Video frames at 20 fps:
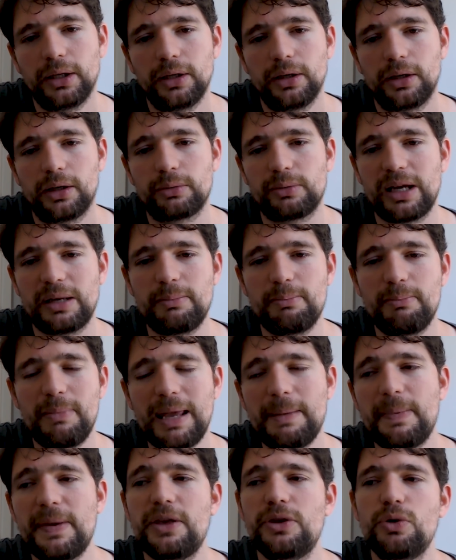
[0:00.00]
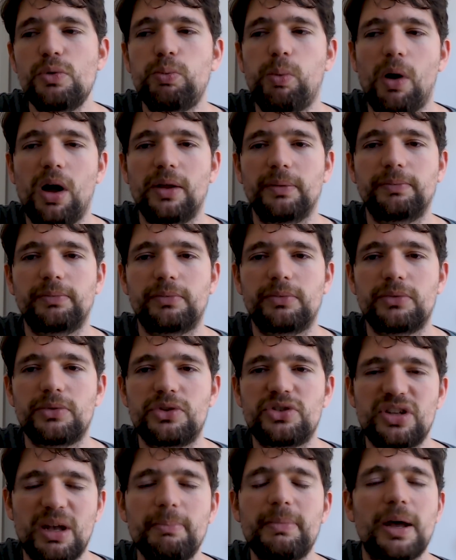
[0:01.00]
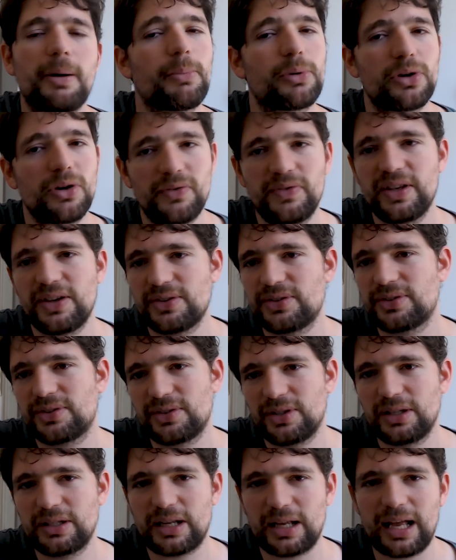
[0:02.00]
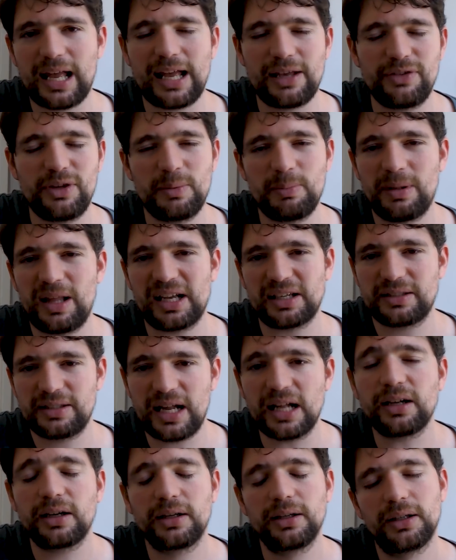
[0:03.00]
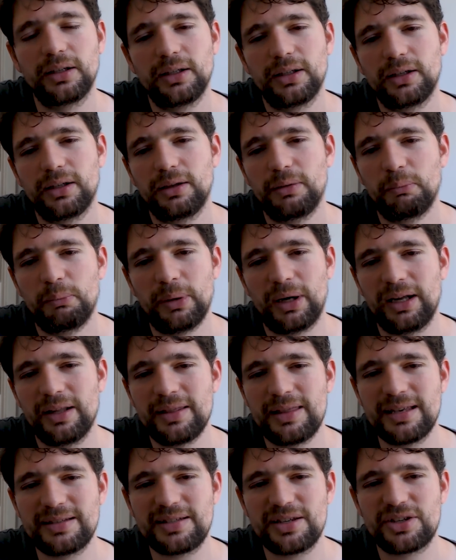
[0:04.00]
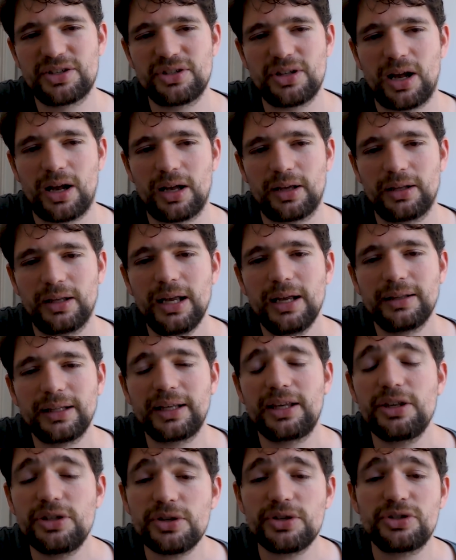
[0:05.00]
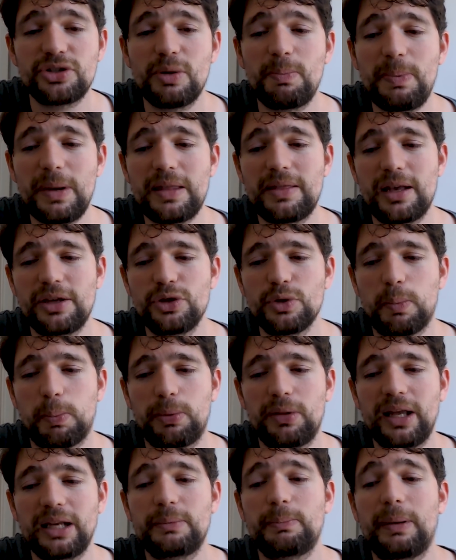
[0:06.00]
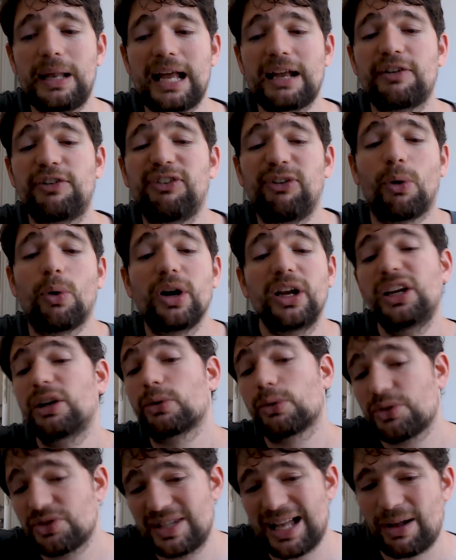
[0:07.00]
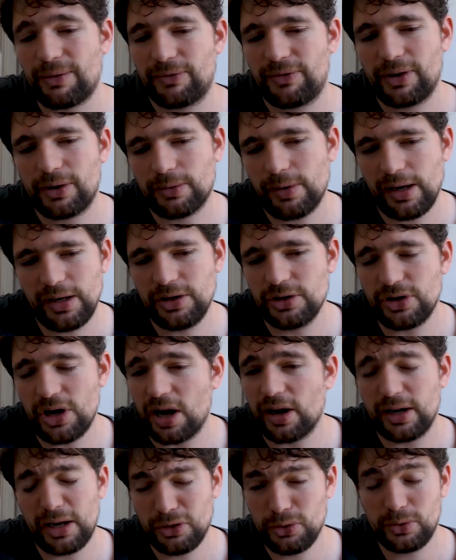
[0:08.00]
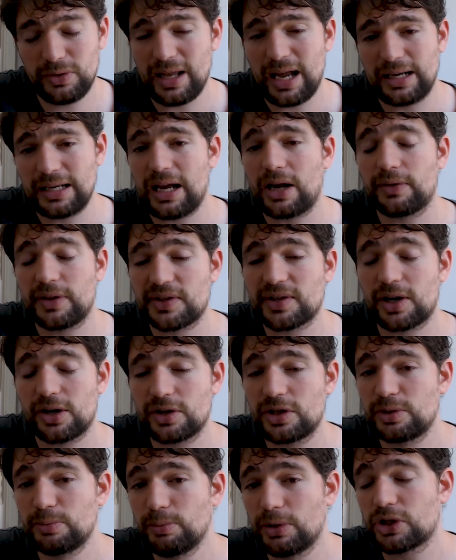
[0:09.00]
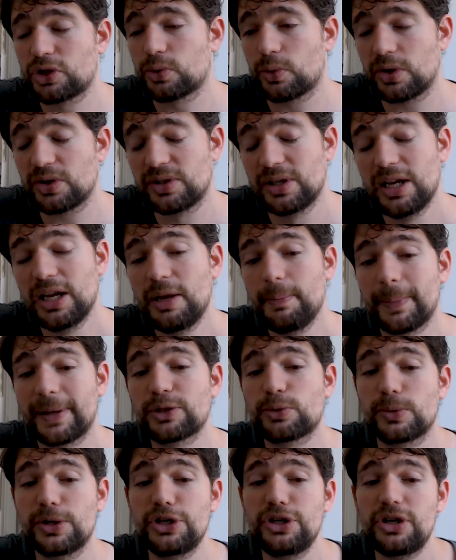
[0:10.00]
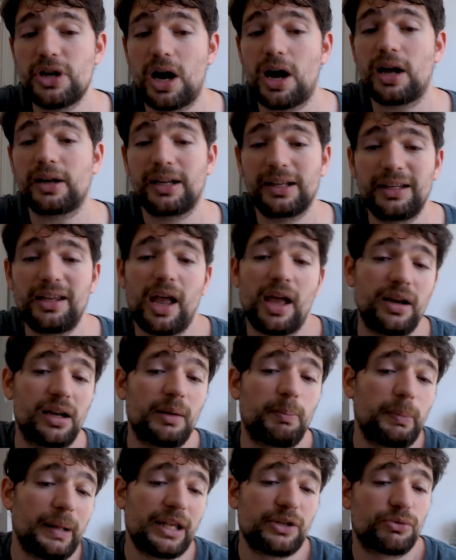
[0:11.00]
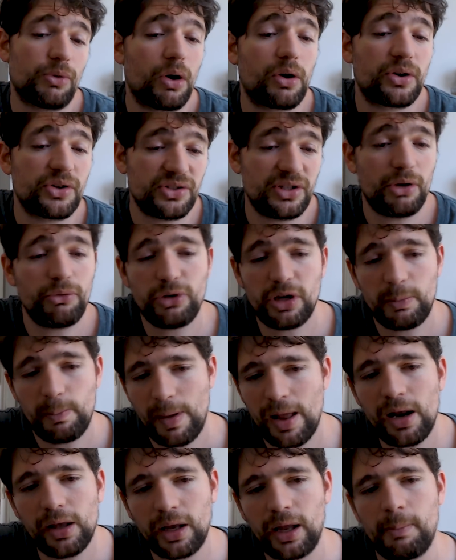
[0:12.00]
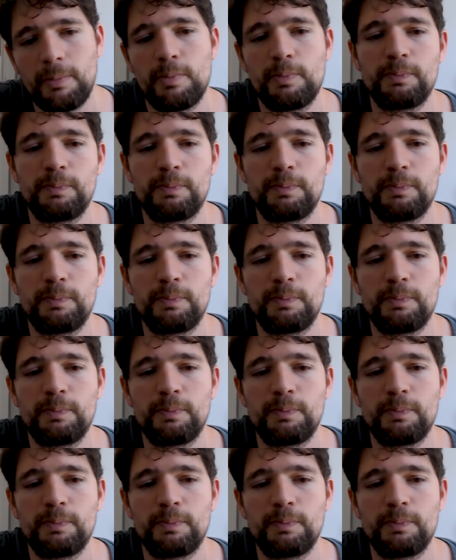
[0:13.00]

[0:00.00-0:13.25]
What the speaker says: Alright, maybe you want some number of this in a heavy black deck, but this is not... Like, it used to be that you played black for Hero's Downfall, right? You're not going to do that now. This card is much worse, because we're not, again, in a Planeswalker-centric metagame.